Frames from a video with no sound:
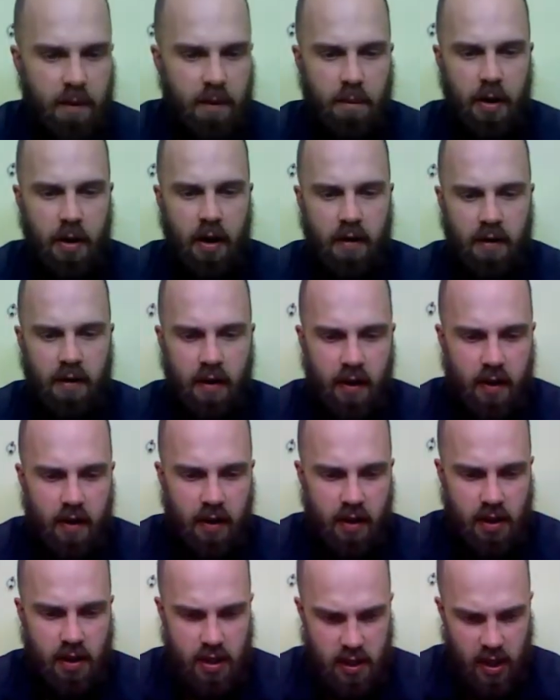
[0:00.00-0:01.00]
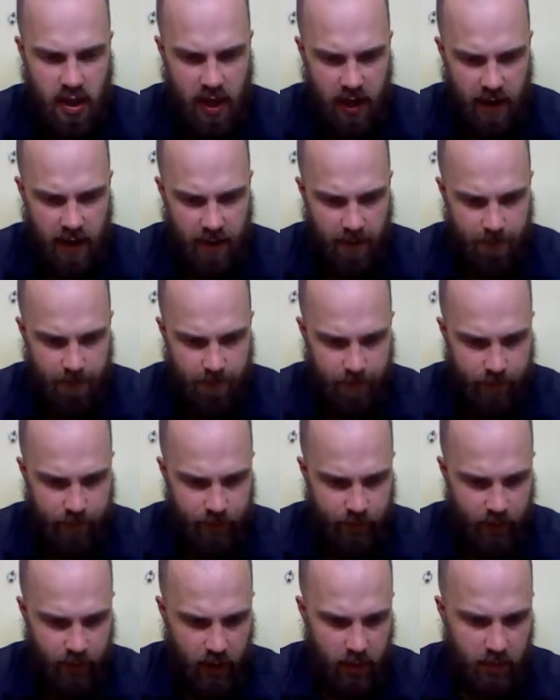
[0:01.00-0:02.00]
parts on each side.
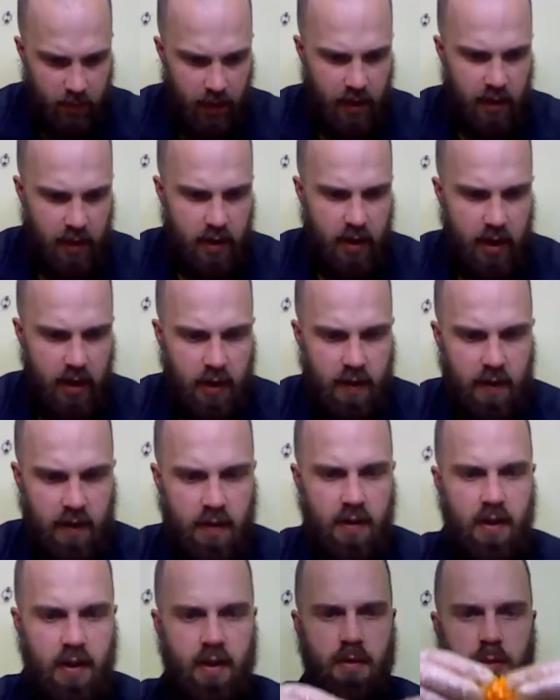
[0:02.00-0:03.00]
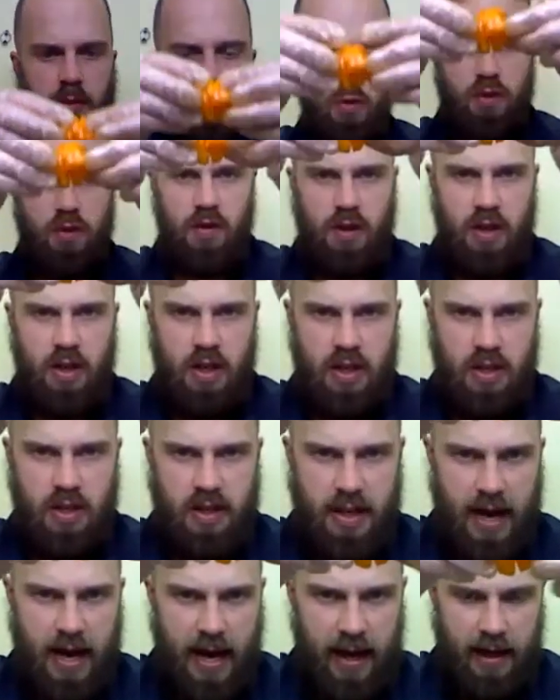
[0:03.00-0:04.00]
But it's still mostly
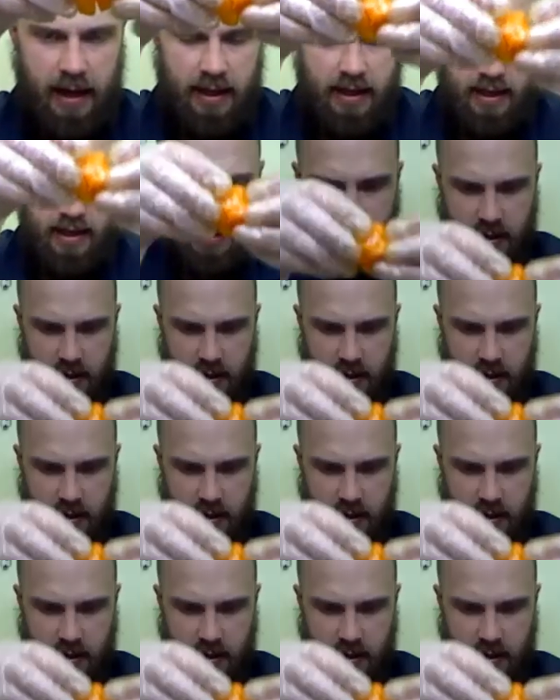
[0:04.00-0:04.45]
intact.